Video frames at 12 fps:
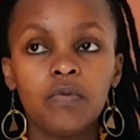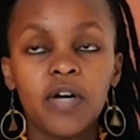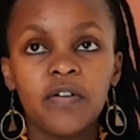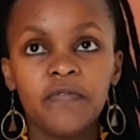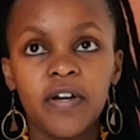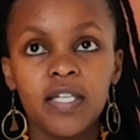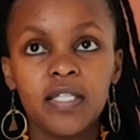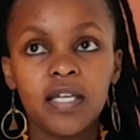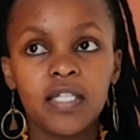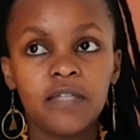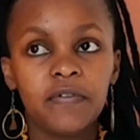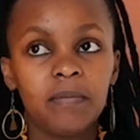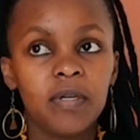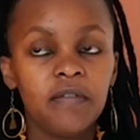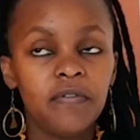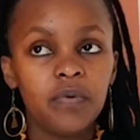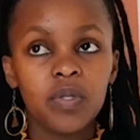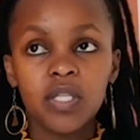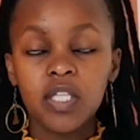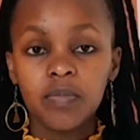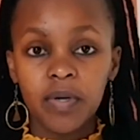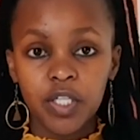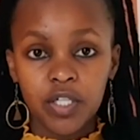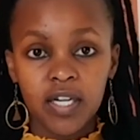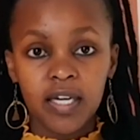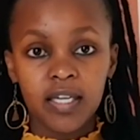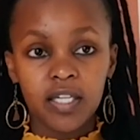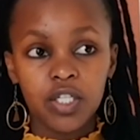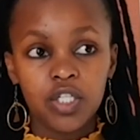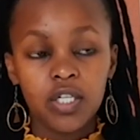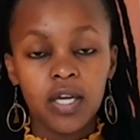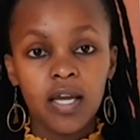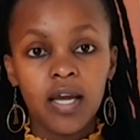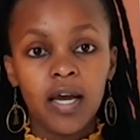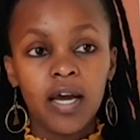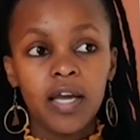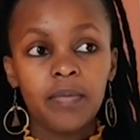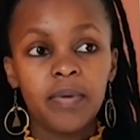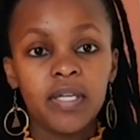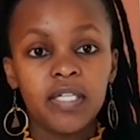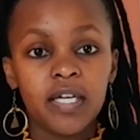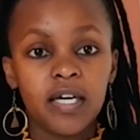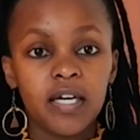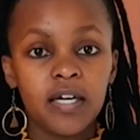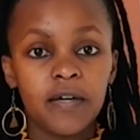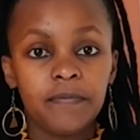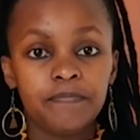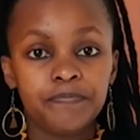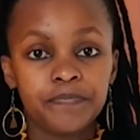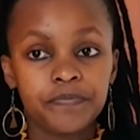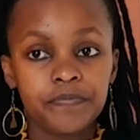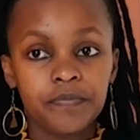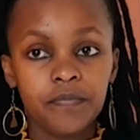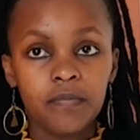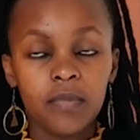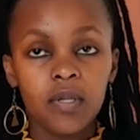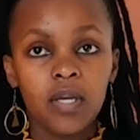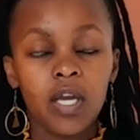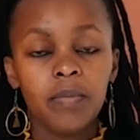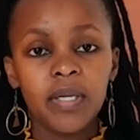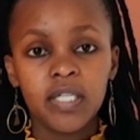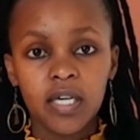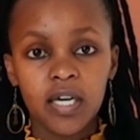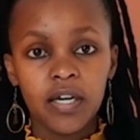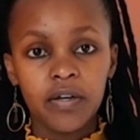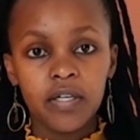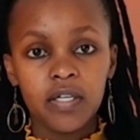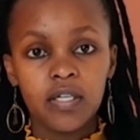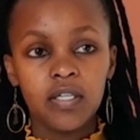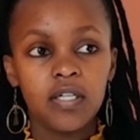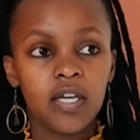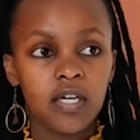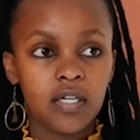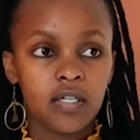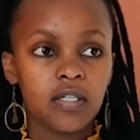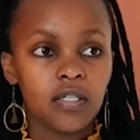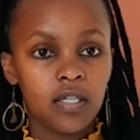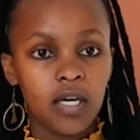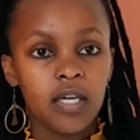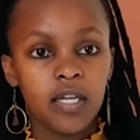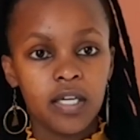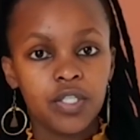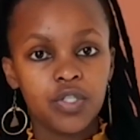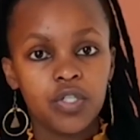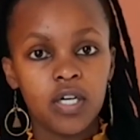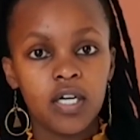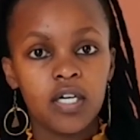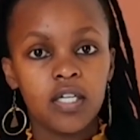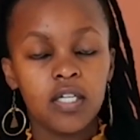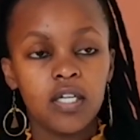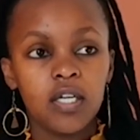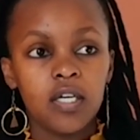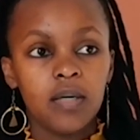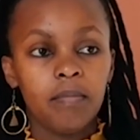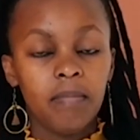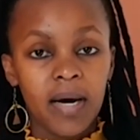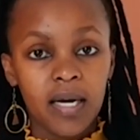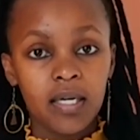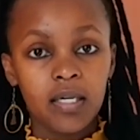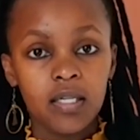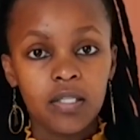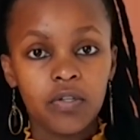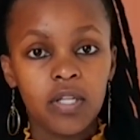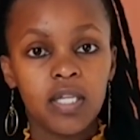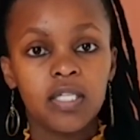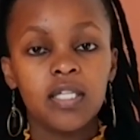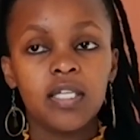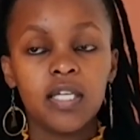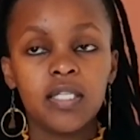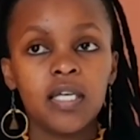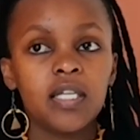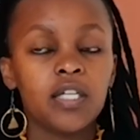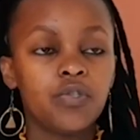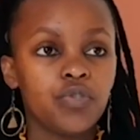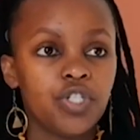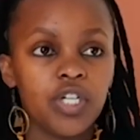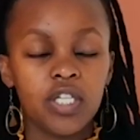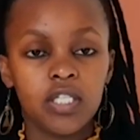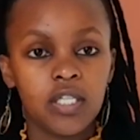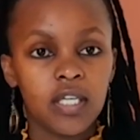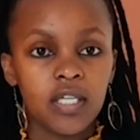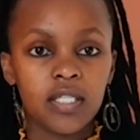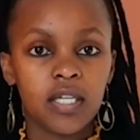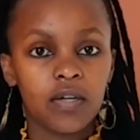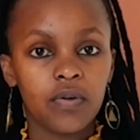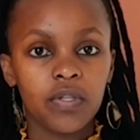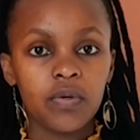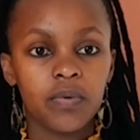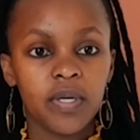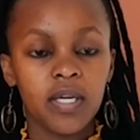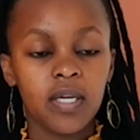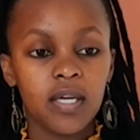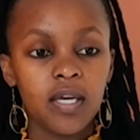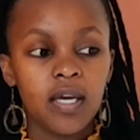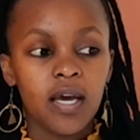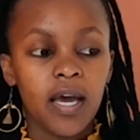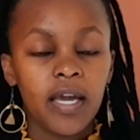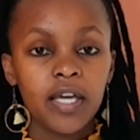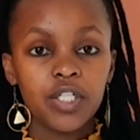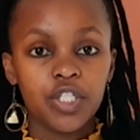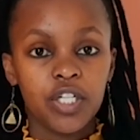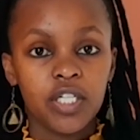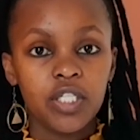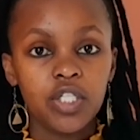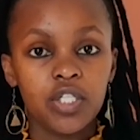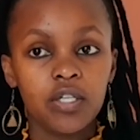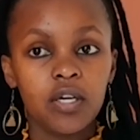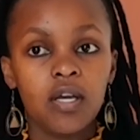we were advised that if I'm leaving with this much luggage, I better carry like an extra bag, so that in case I need to change things along the way, I can change.